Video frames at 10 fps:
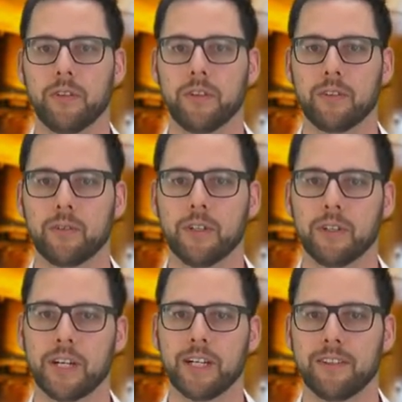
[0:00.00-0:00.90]
to
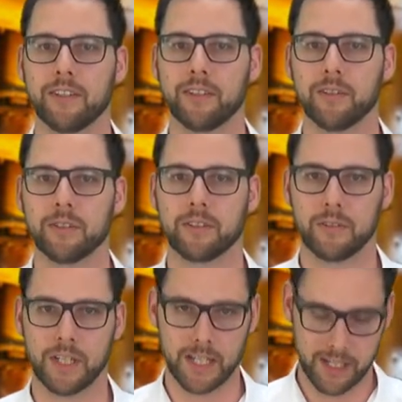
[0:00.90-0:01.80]
plus
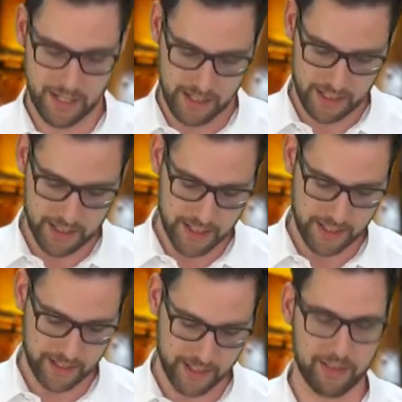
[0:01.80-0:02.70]
1600 degrees
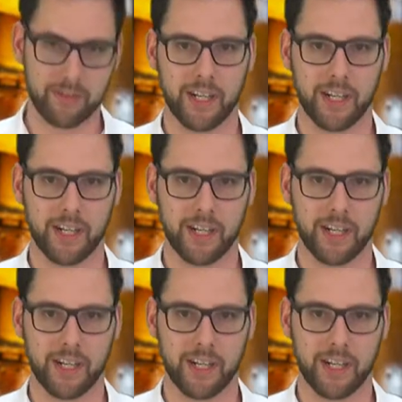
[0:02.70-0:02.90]
Celsius.